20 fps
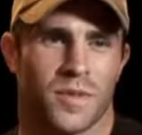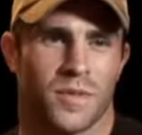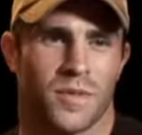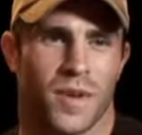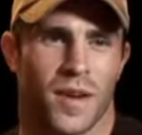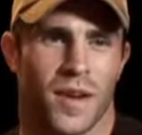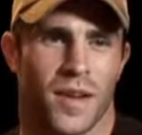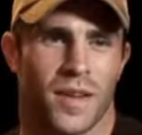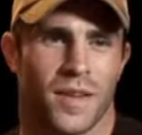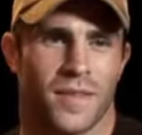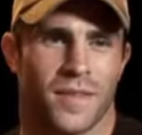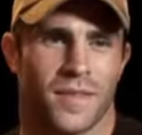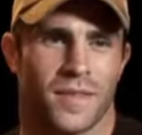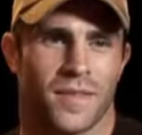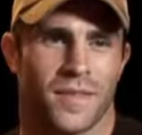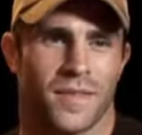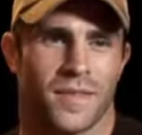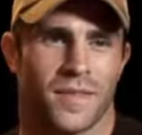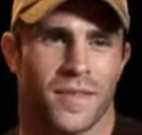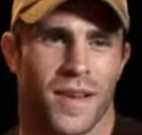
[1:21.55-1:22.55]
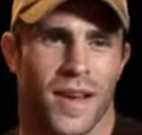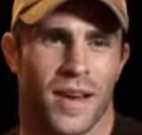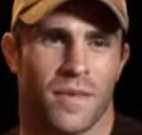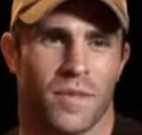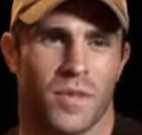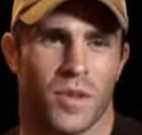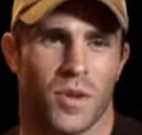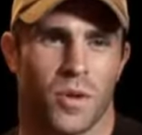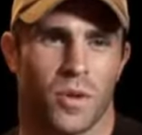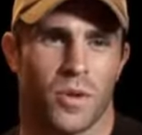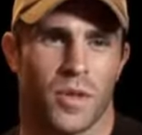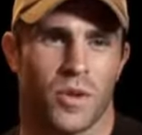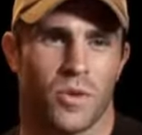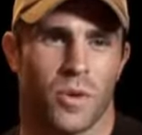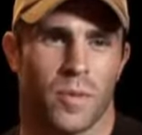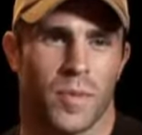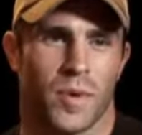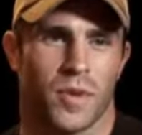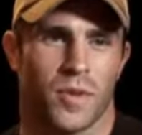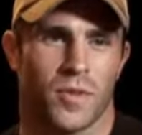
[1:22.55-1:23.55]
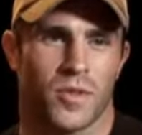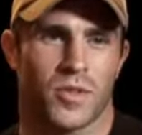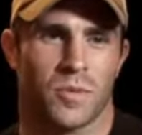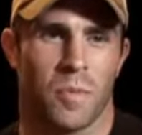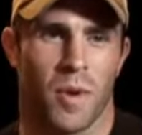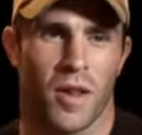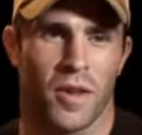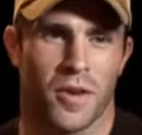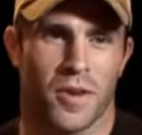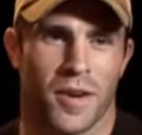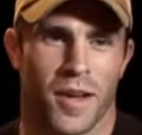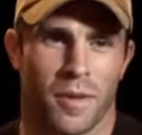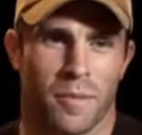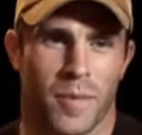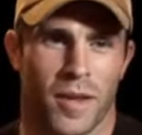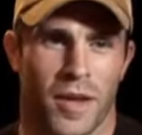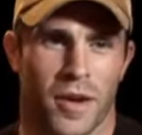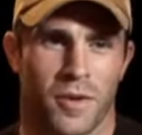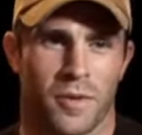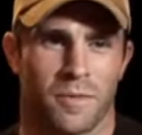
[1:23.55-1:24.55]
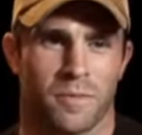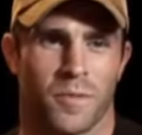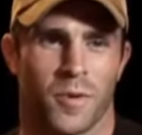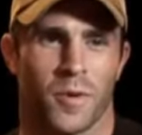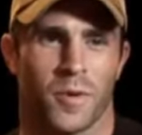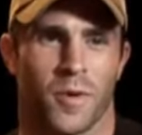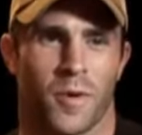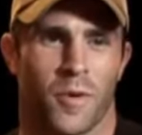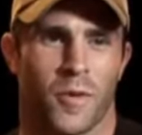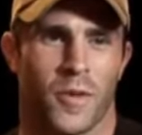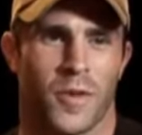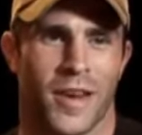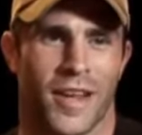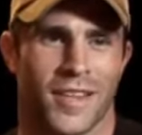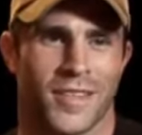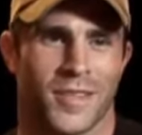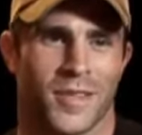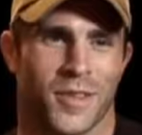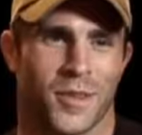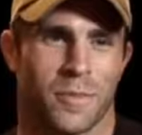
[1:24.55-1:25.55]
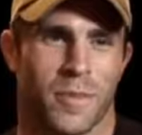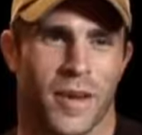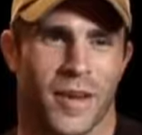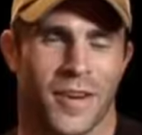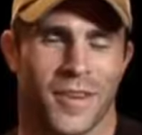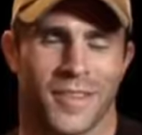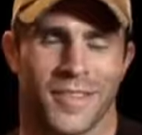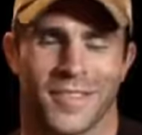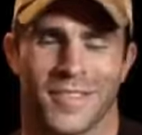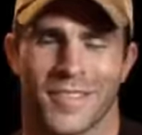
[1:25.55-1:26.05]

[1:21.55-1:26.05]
of having the goalie equipment a little smaller helped me out, or the nets a little bigger.